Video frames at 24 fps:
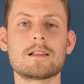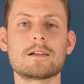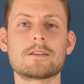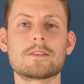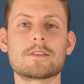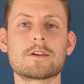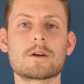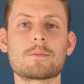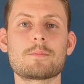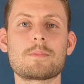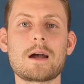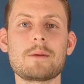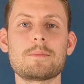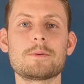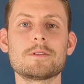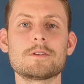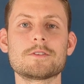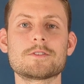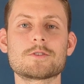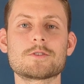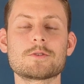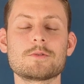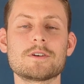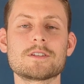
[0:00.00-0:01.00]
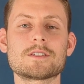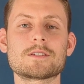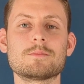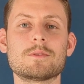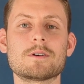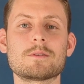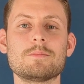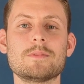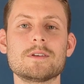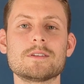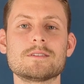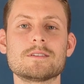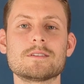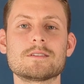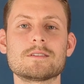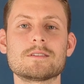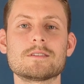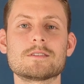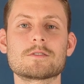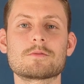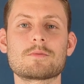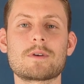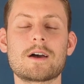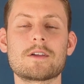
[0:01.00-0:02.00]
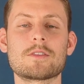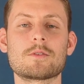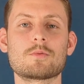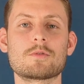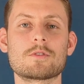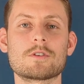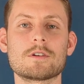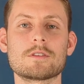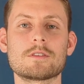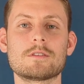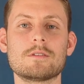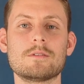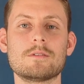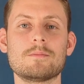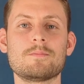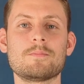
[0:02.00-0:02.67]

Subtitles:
and they're a popular choice among businesses around the world.